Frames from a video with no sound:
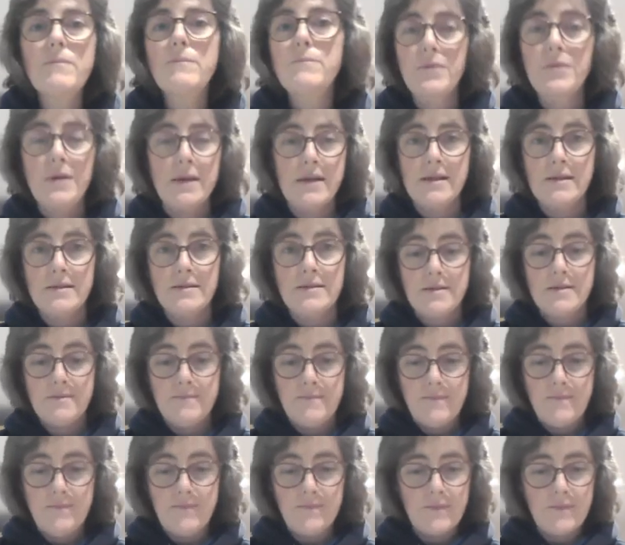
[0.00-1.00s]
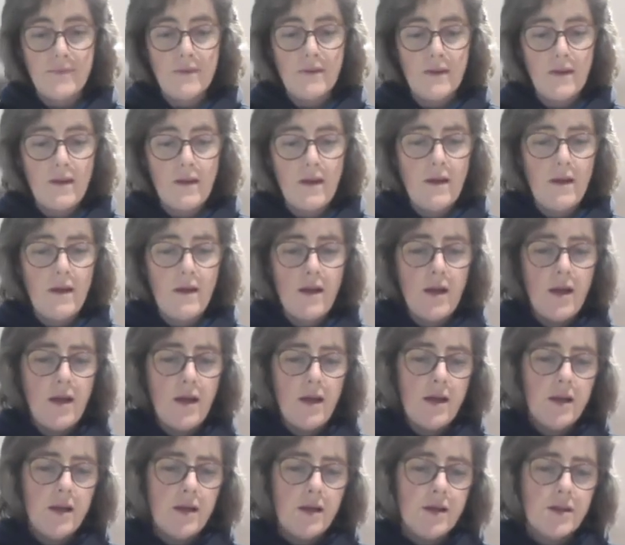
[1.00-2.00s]
Brilliant.
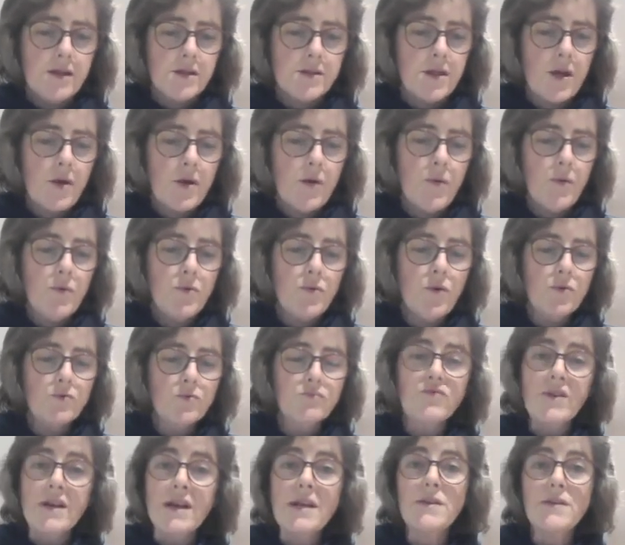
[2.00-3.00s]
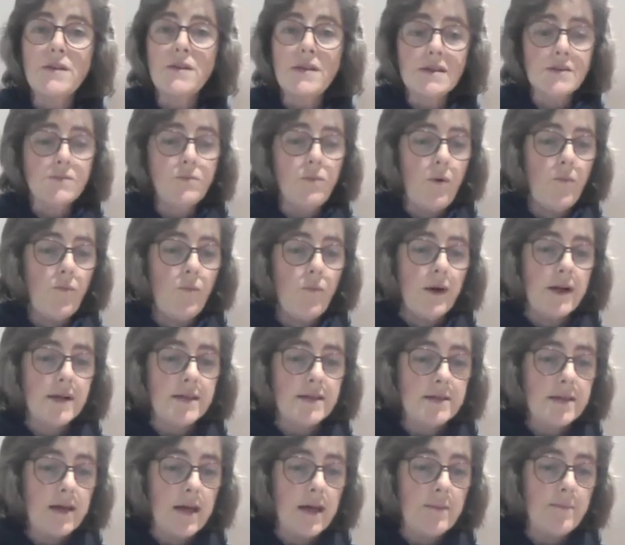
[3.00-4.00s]
So your wreath is one way
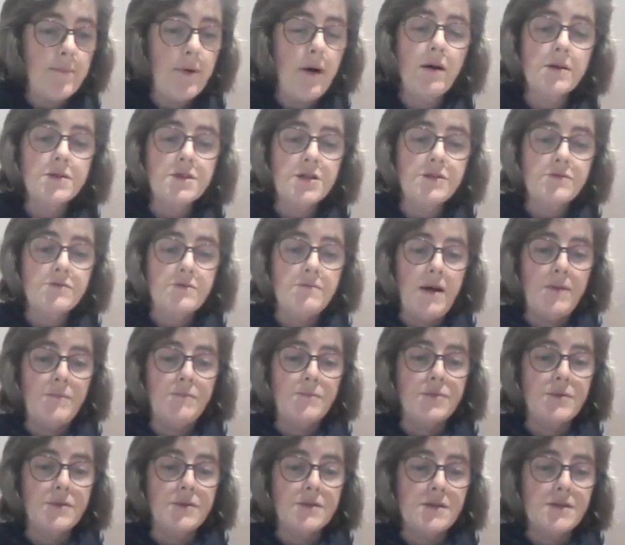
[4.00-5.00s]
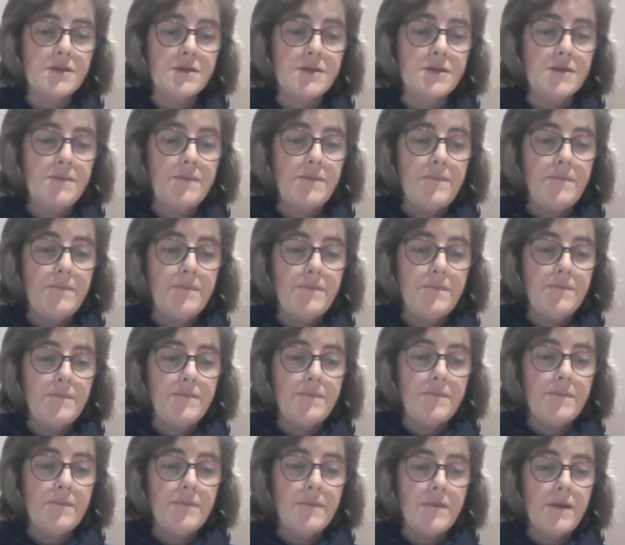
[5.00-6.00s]
to take part in remembrance.
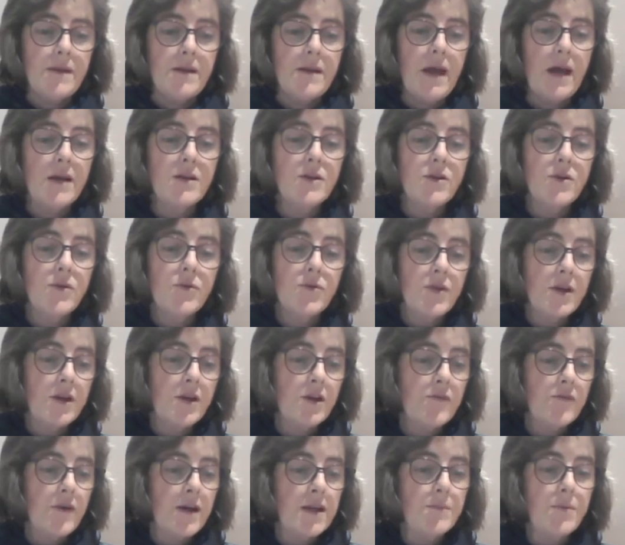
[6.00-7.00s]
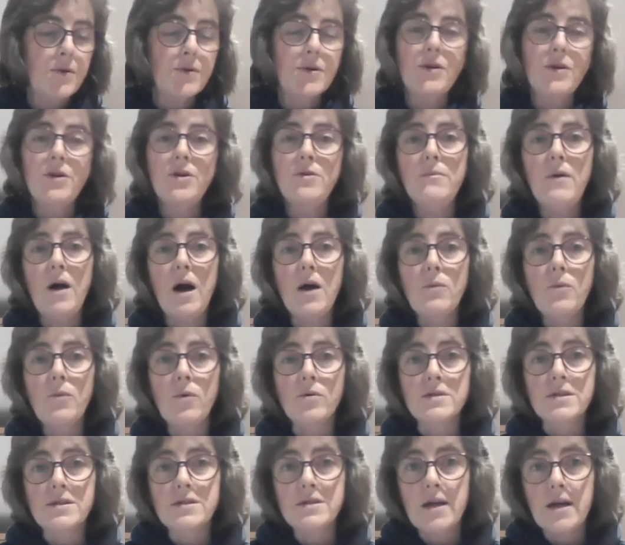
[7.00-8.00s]
Can you think of anybody who might
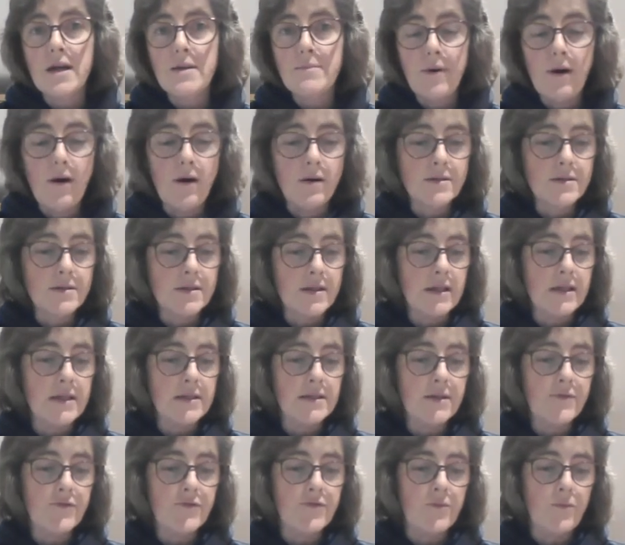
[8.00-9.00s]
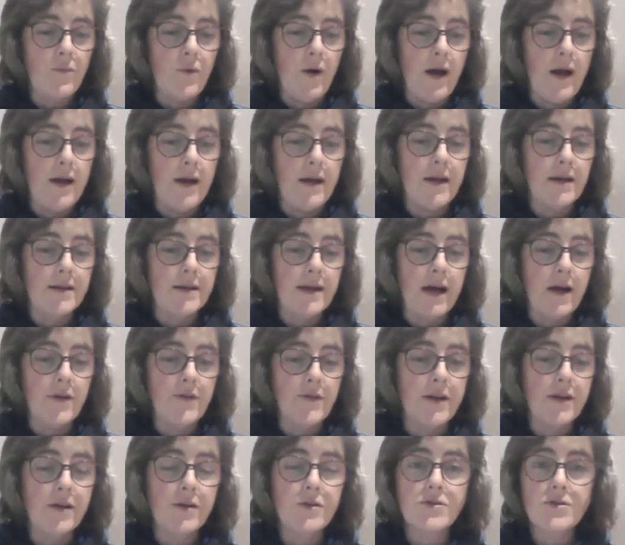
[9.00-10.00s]
want to take part in a different way and how
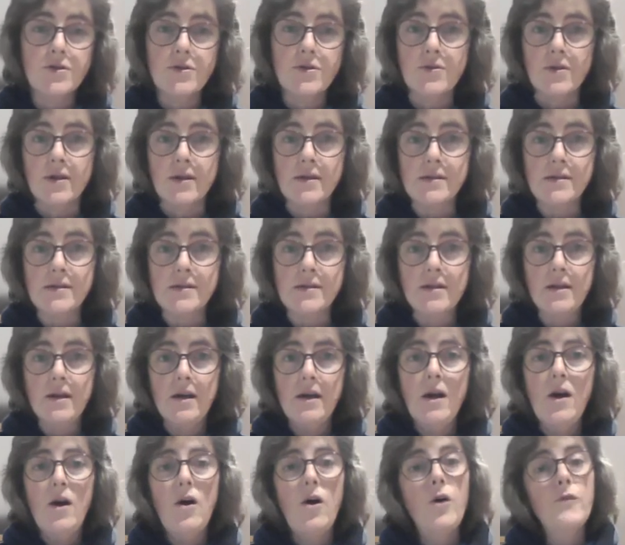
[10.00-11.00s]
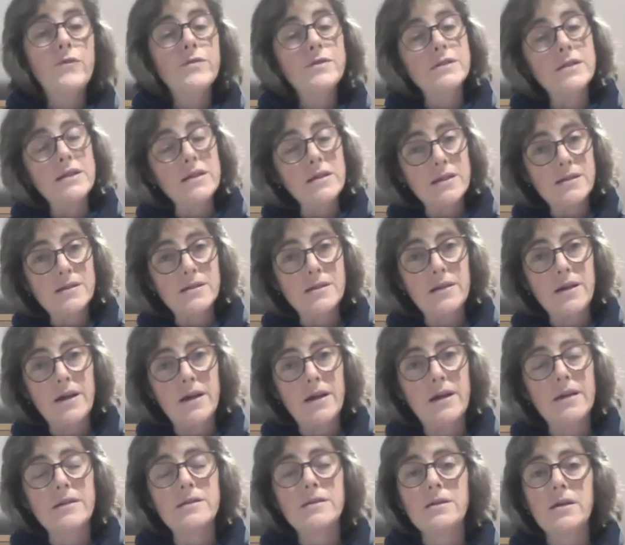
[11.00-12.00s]
they could do this? Obviously this
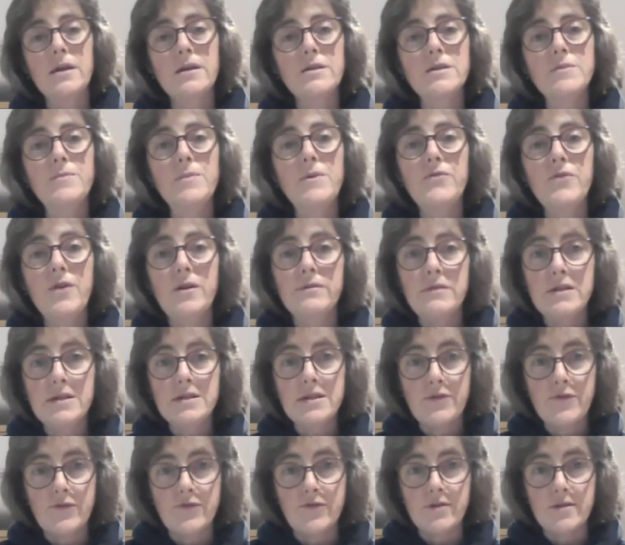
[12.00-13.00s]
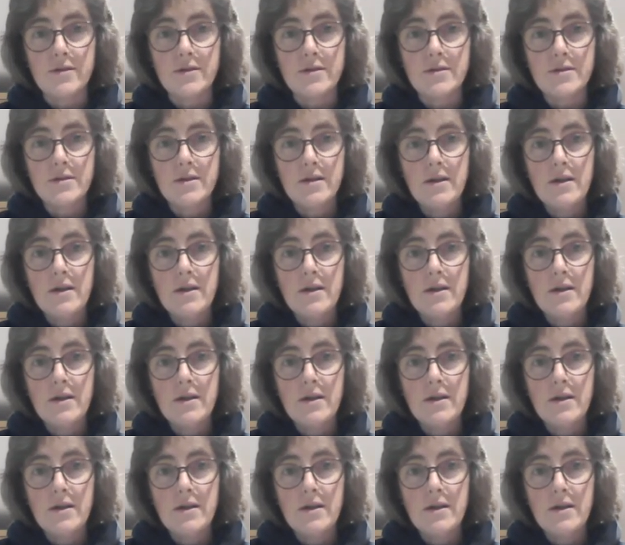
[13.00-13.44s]
year it's going to be very different.